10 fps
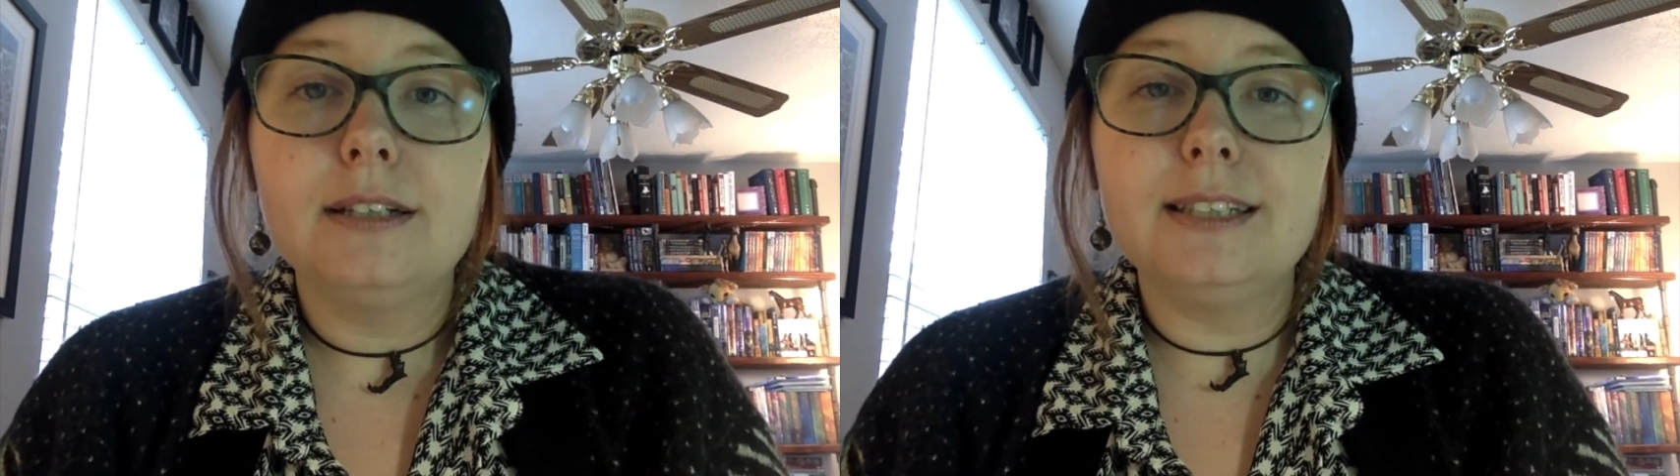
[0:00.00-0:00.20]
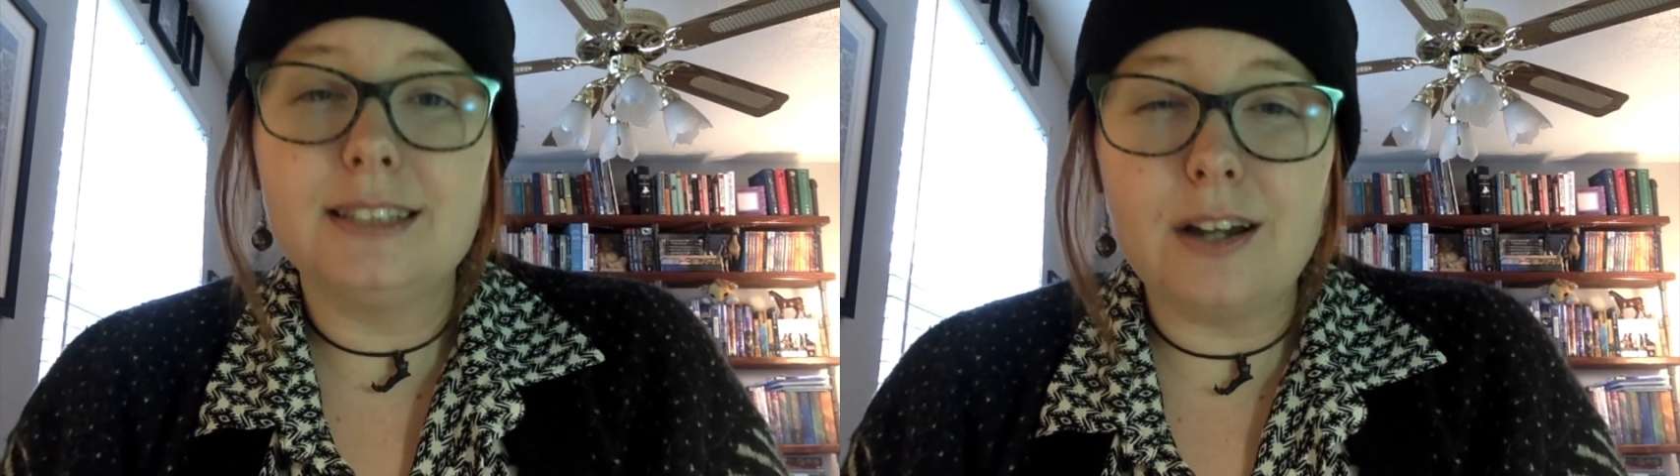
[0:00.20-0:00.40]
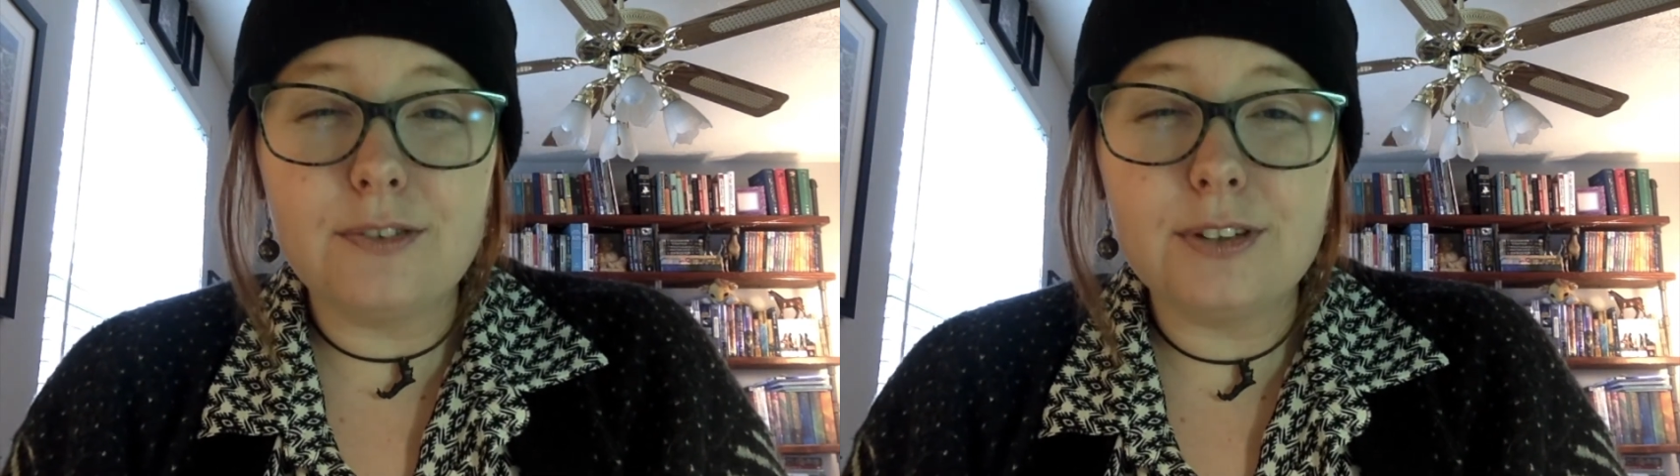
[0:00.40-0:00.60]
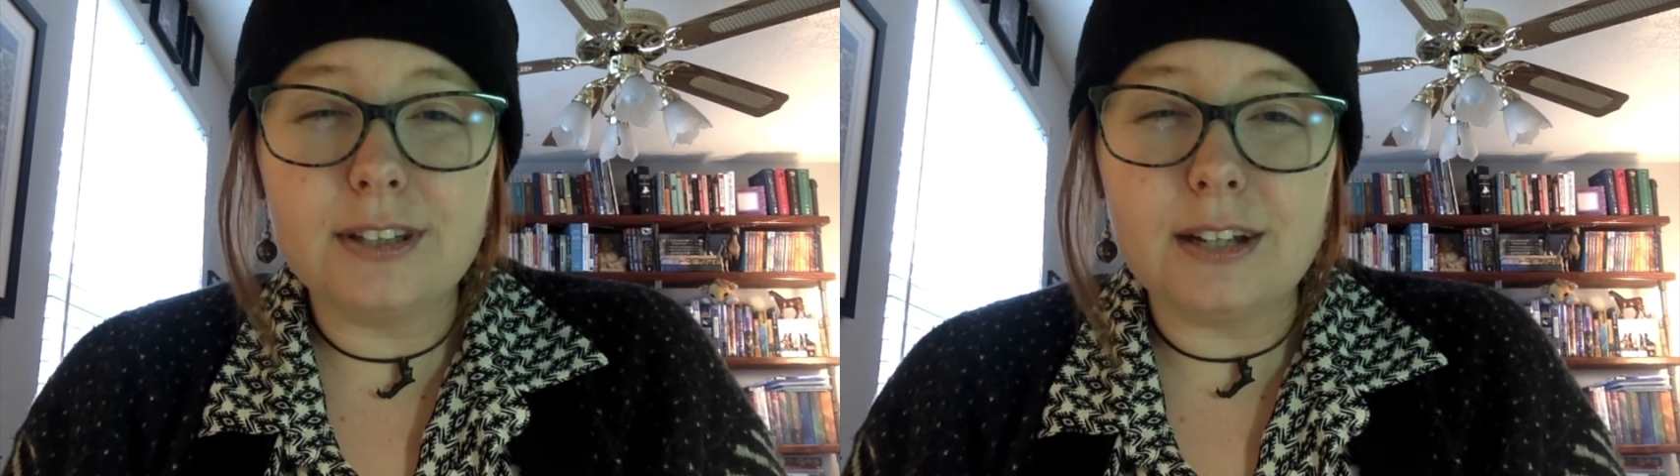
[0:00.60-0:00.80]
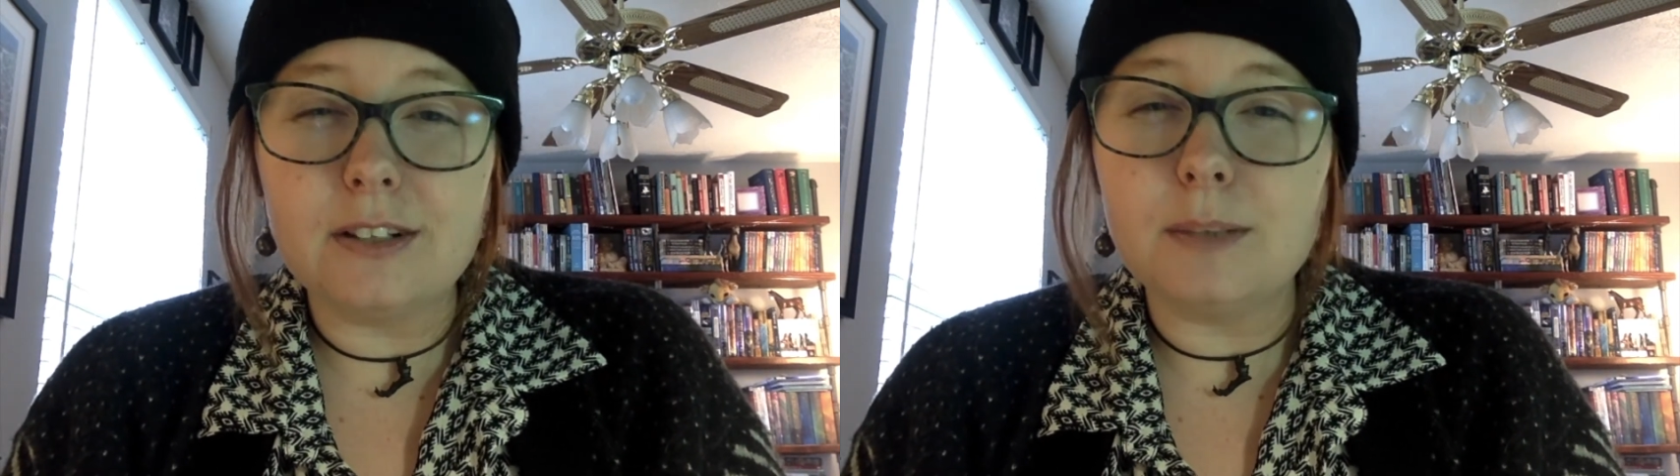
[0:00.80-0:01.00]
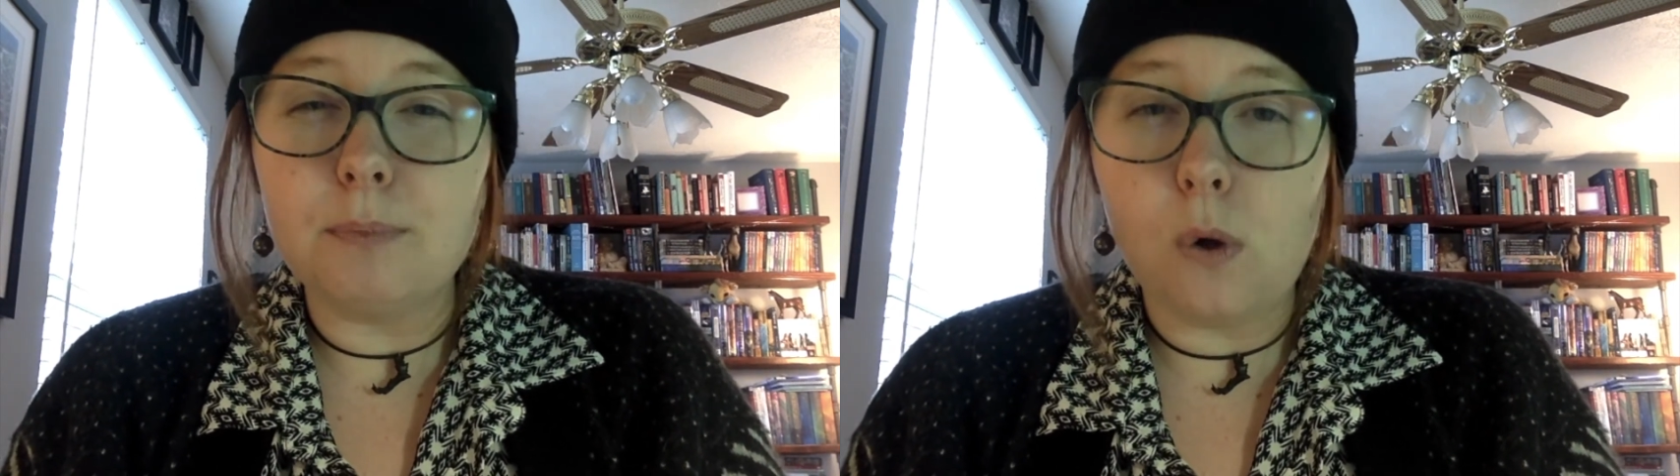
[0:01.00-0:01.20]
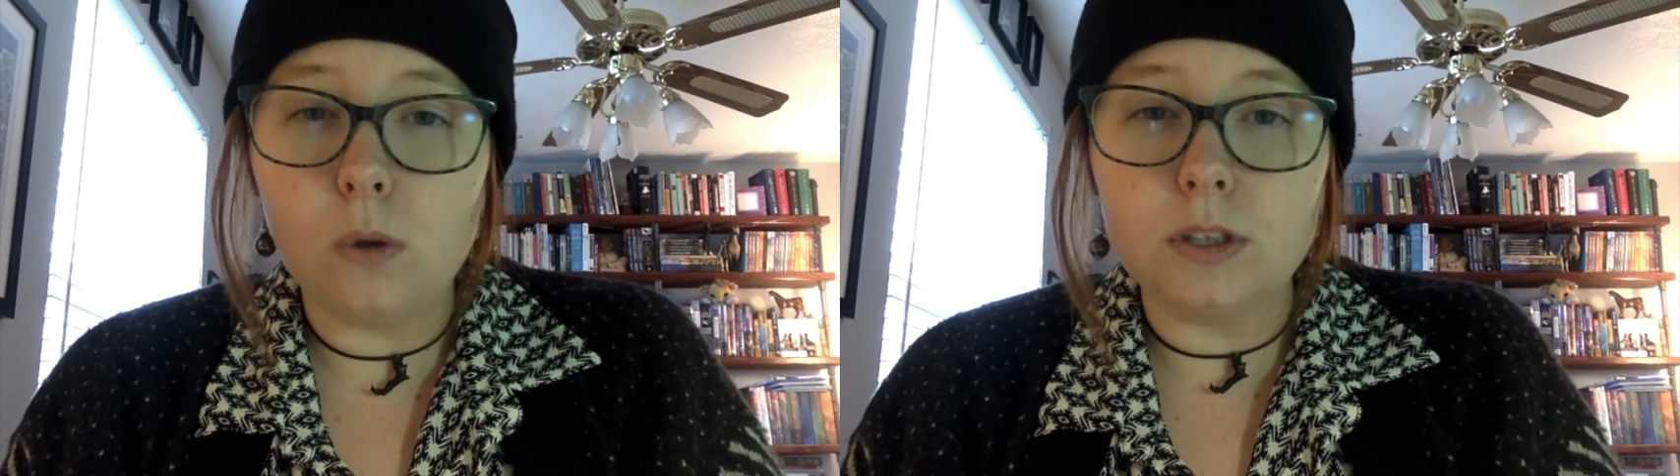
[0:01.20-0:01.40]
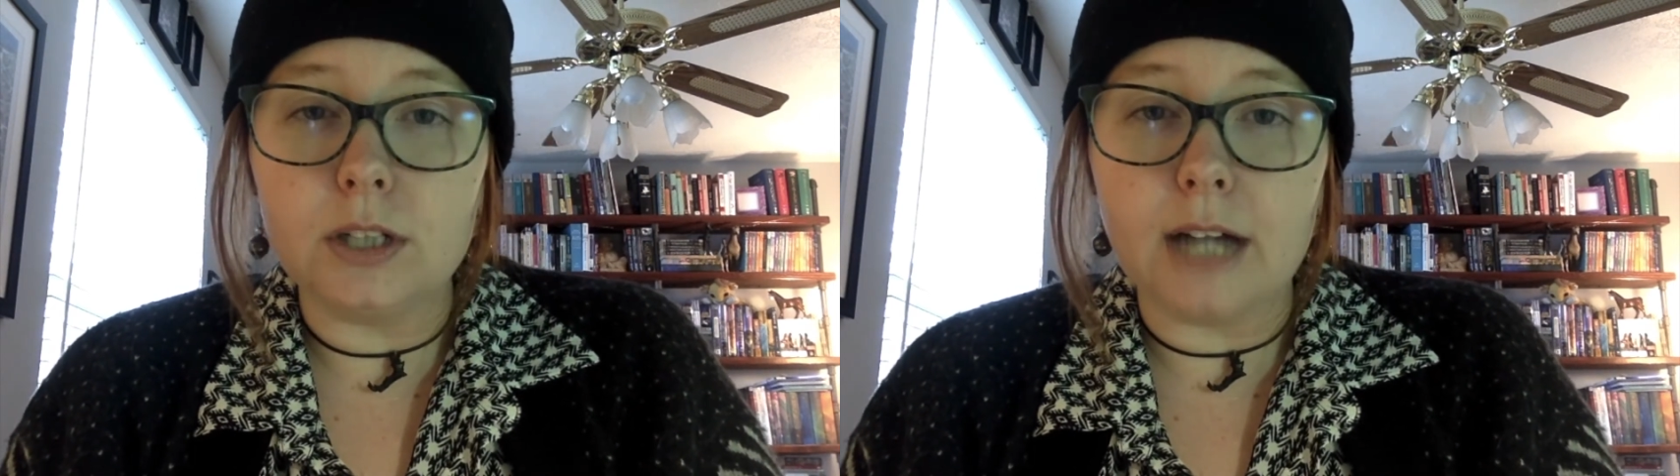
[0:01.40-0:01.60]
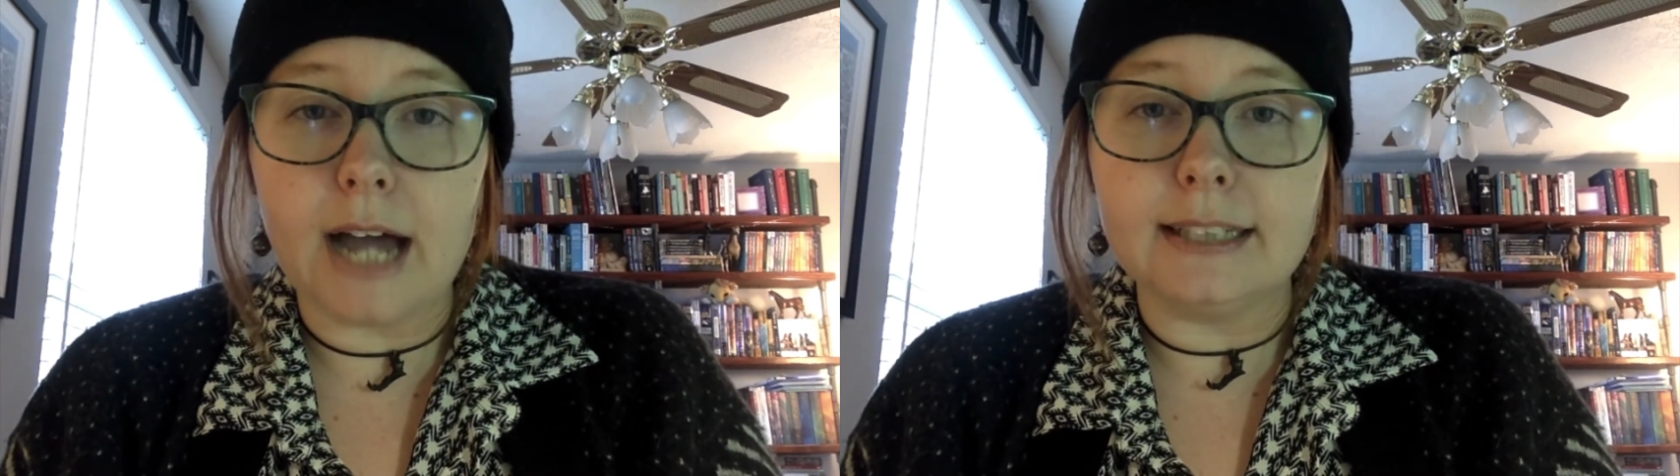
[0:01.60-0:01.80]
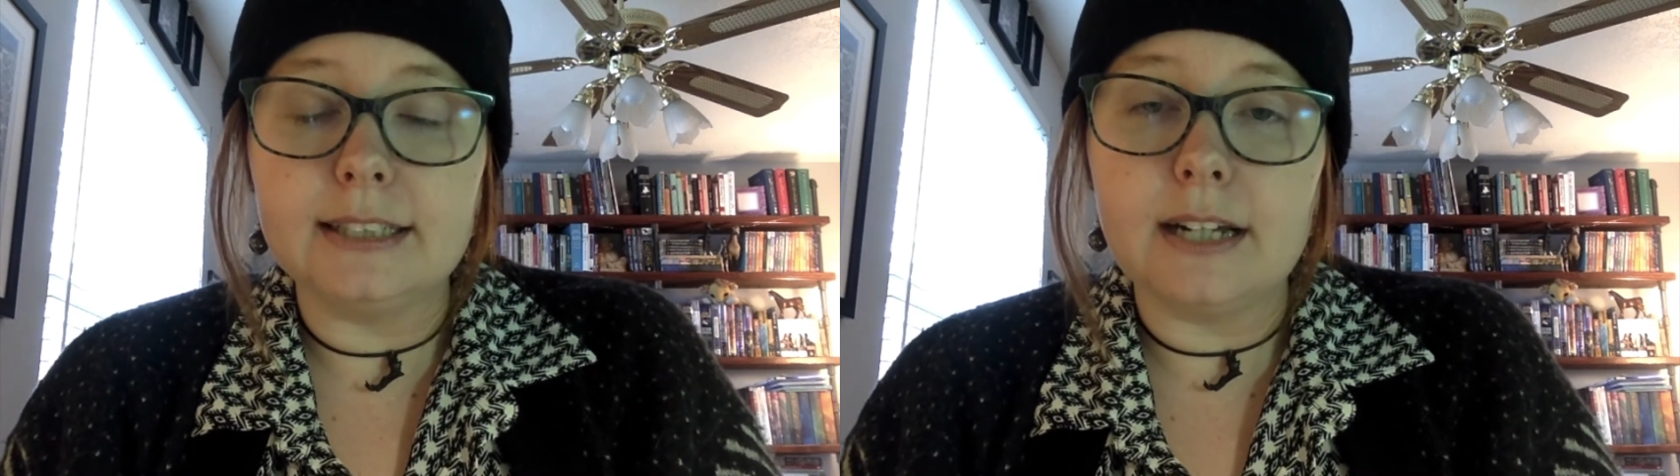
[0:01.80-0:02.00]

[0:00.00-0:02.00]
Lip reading: discover that there is a poltergeist